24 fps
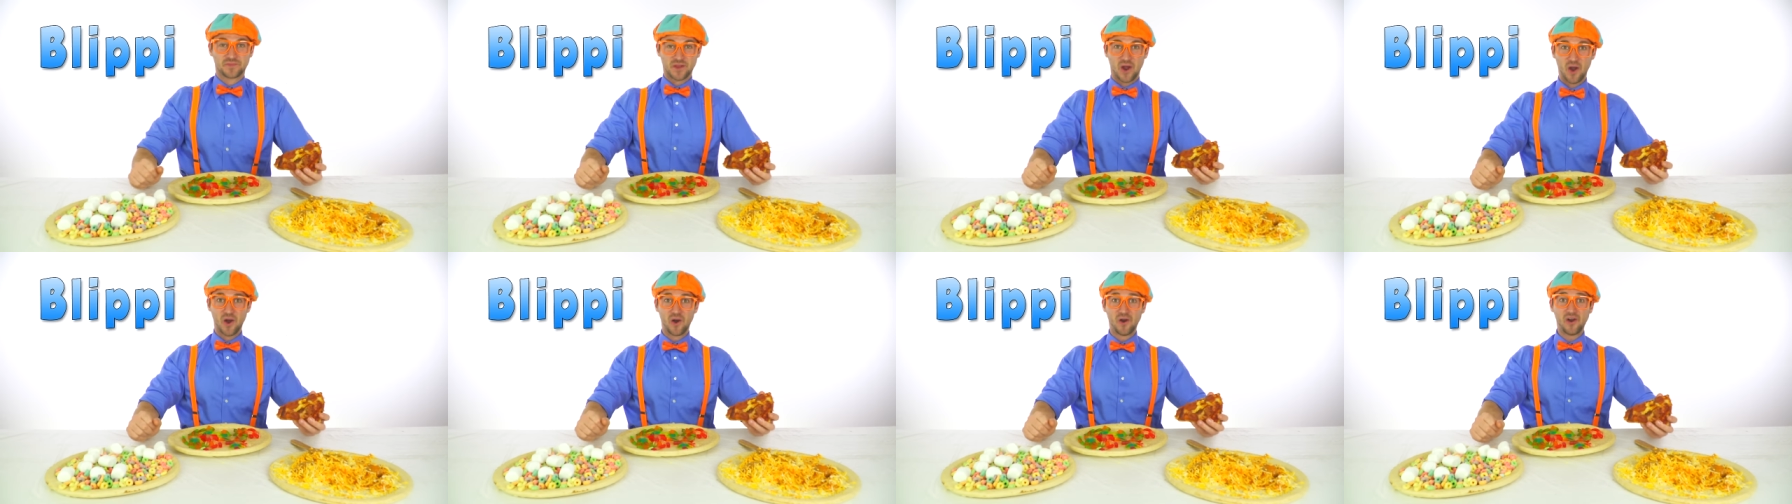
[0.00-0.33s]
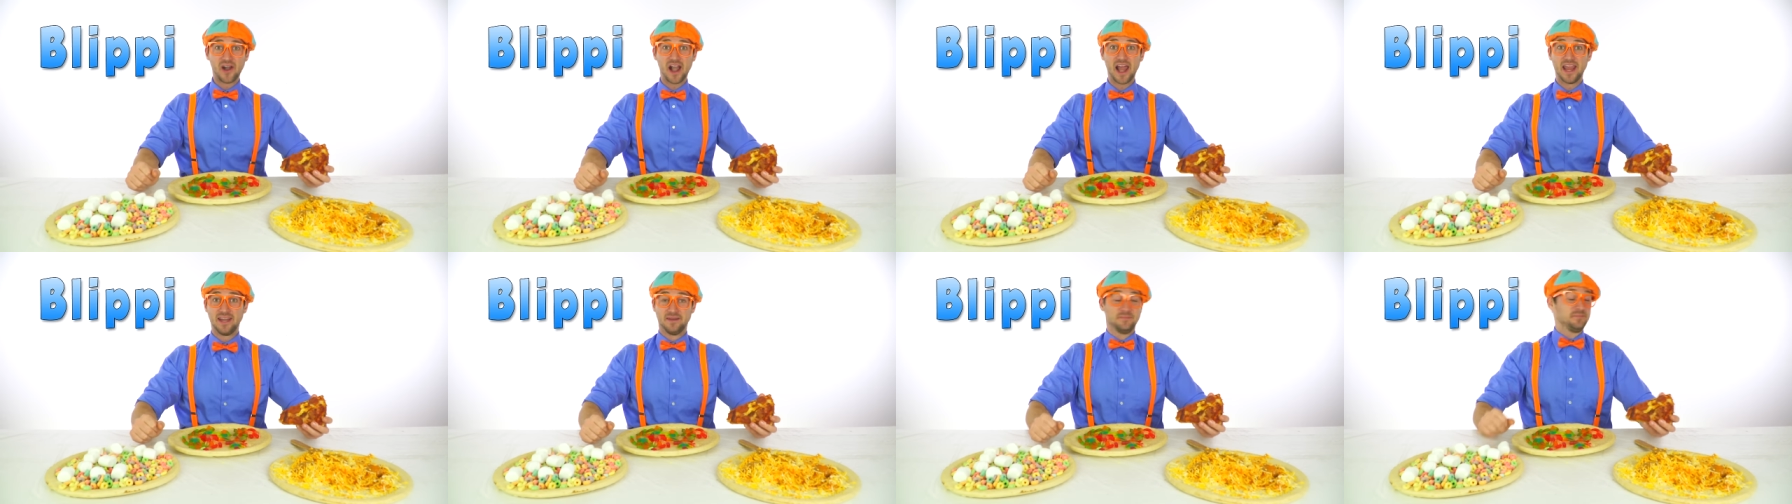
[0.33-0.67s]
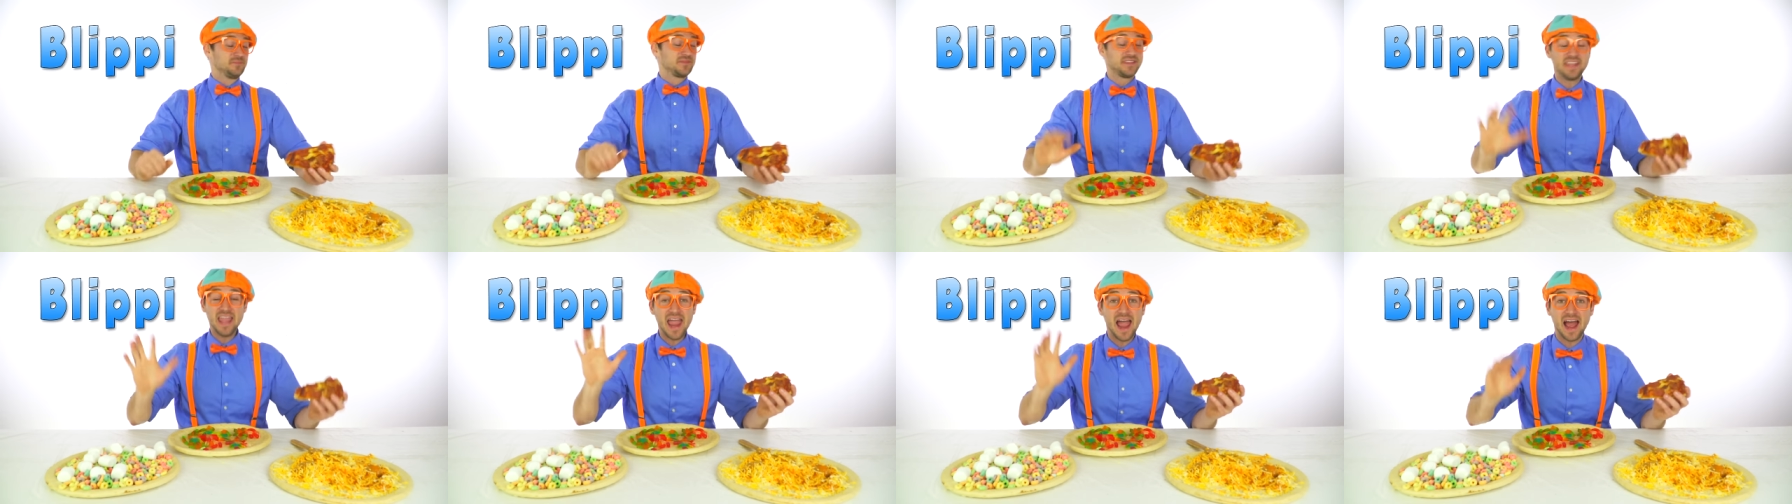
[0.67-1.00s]
All right,
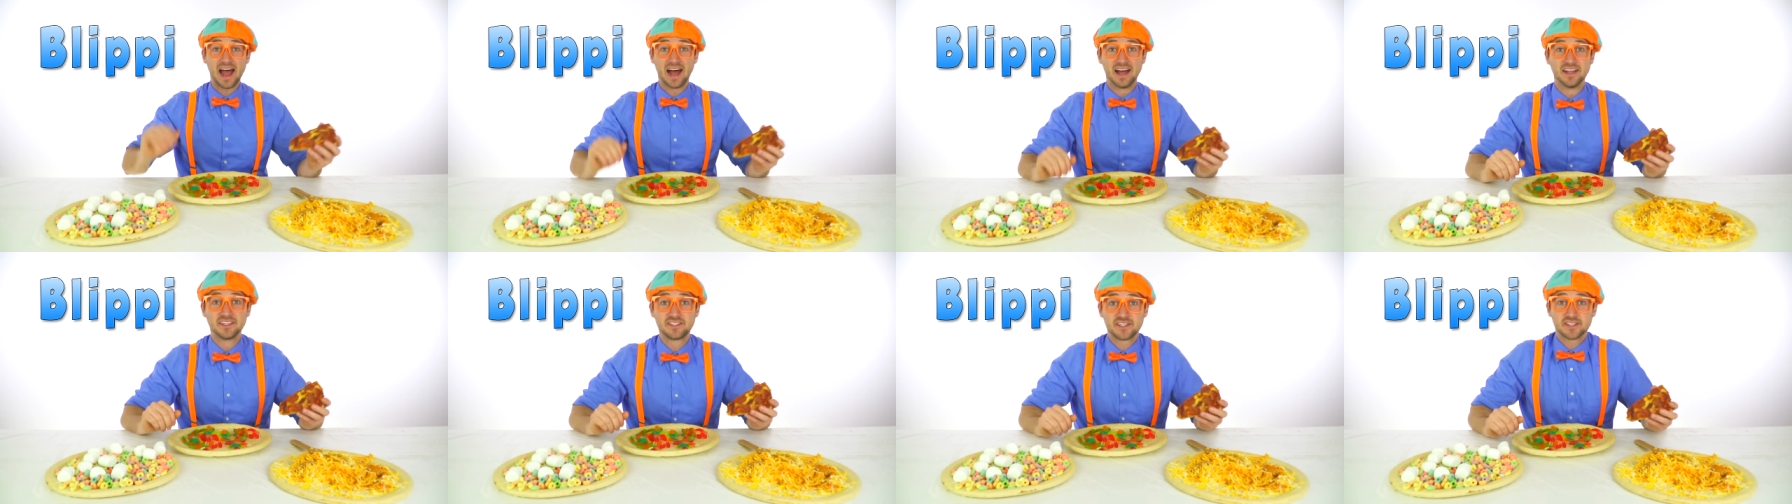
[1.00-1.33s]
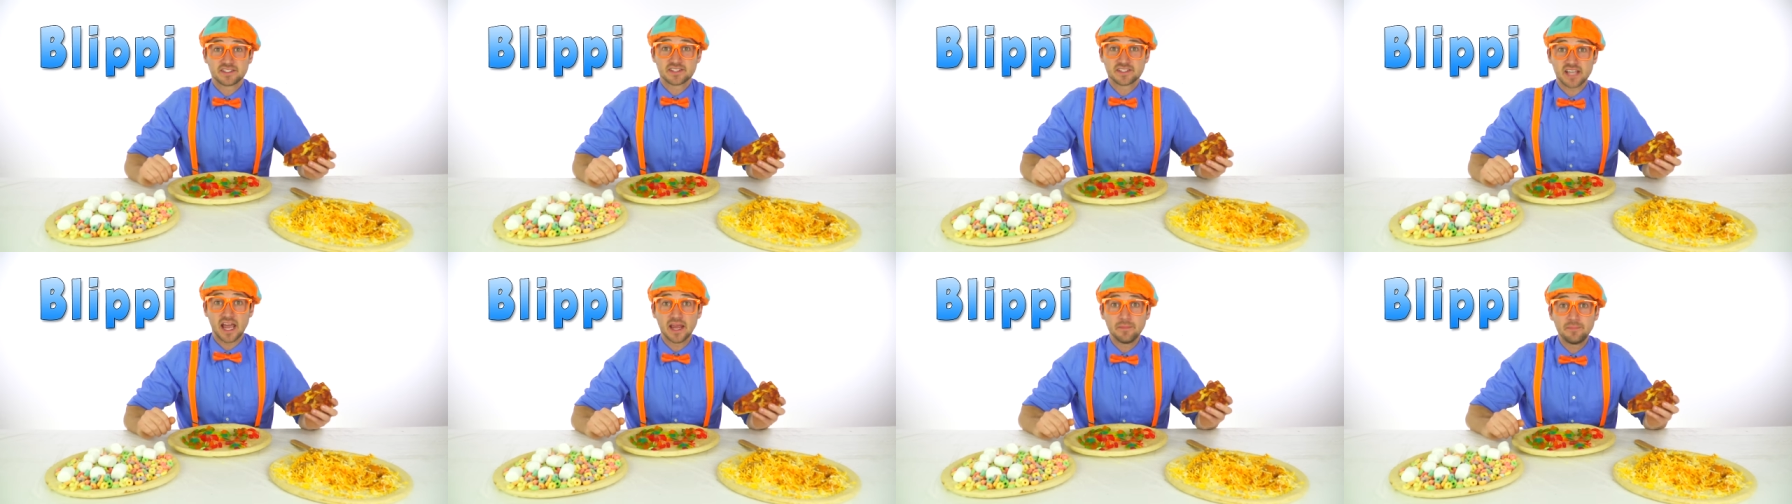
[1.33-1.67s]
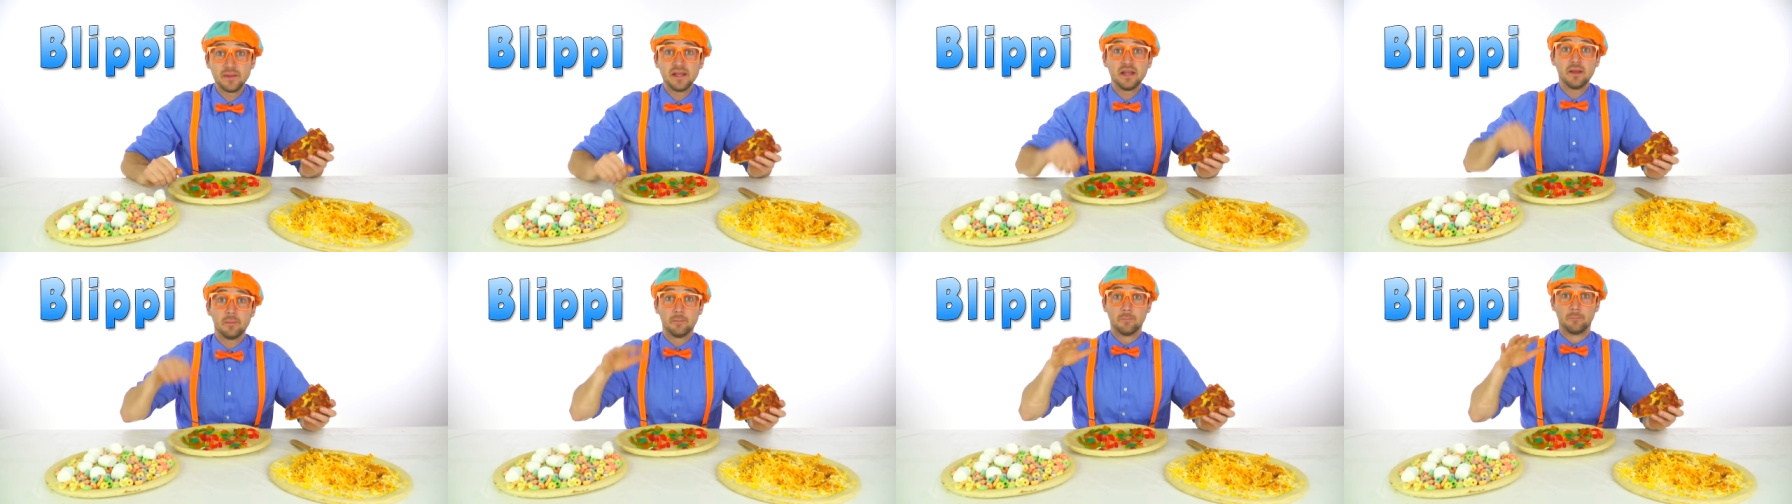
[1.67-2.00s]
yeah, just type
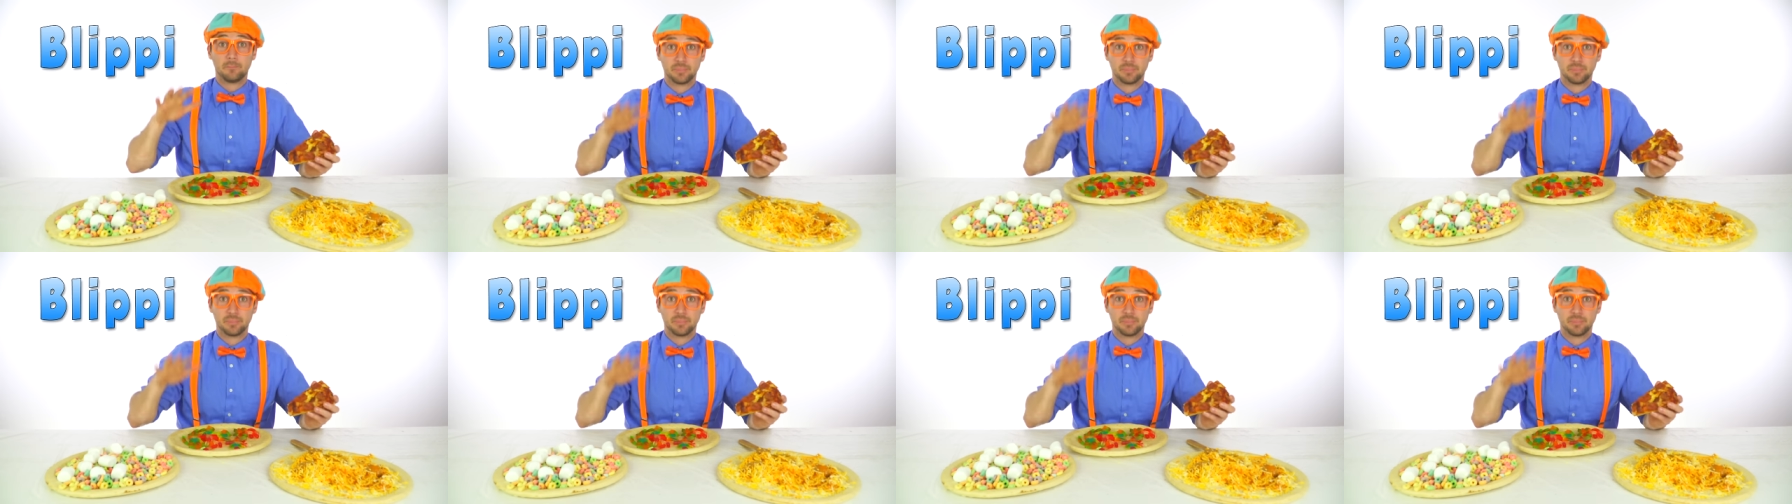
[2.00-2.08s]
in